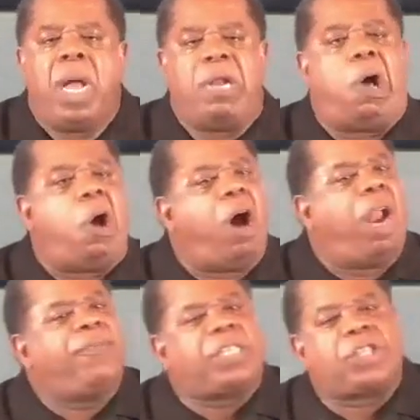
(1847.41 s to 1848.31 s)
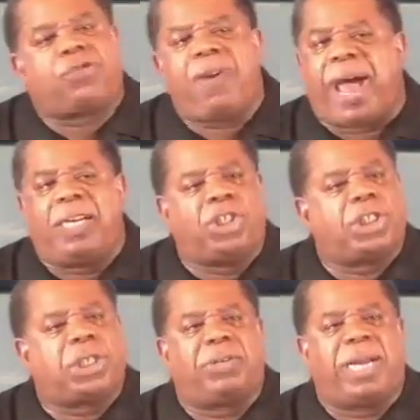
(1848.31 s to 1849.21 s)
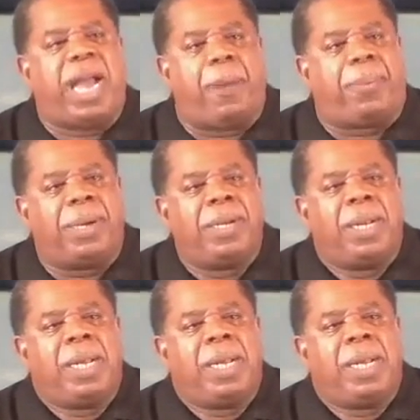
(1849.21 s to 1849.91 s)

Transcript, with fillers: And all of his strategies are going to happen.